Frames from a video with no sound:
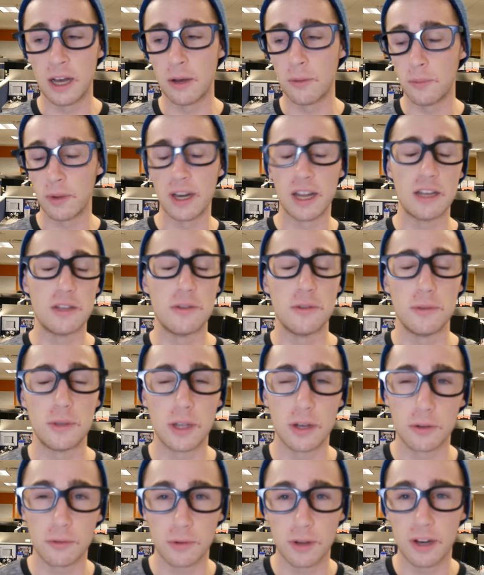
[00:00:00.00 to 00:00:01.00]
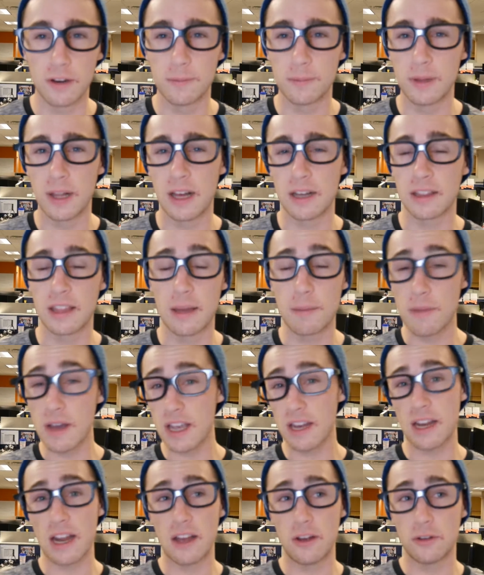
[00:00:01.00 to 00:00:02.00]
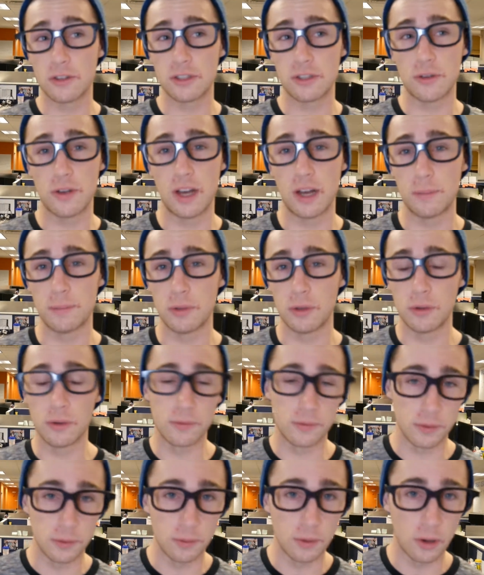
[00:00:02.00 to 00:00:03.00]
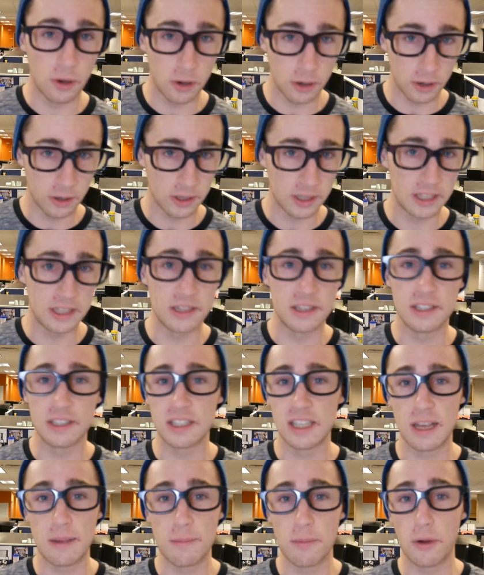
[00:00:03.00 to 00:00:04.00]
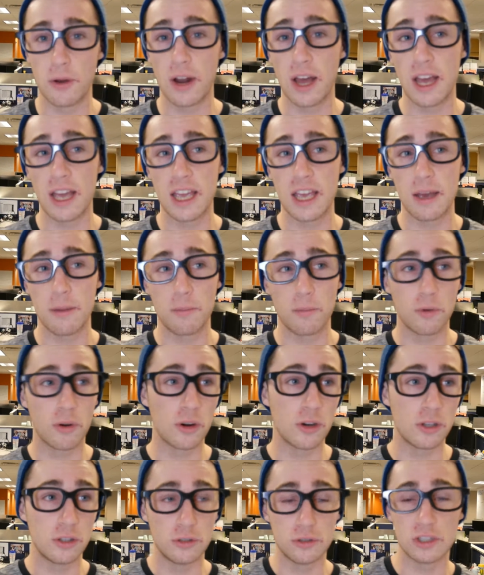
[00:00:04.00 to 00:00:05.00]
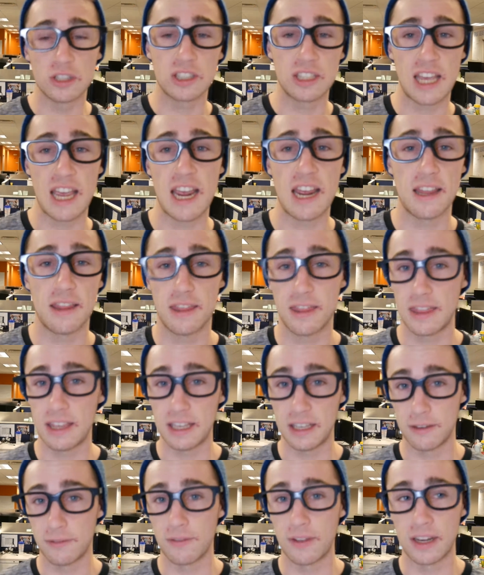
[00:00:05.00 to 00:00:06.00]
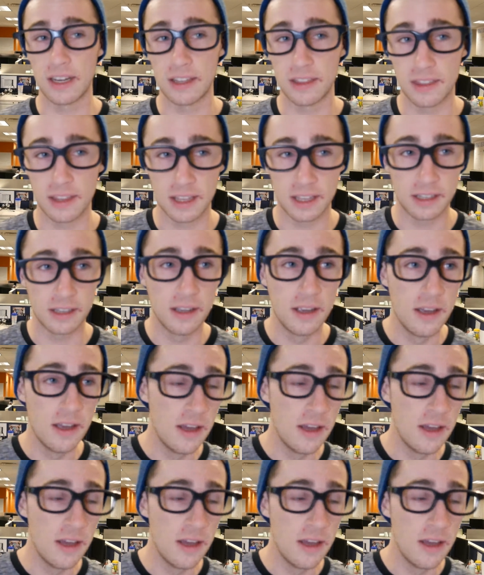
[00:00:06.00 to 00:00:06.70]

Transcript: when I do get a creative block that might also help you if you are in the same boat I am, where you just can't think of anything.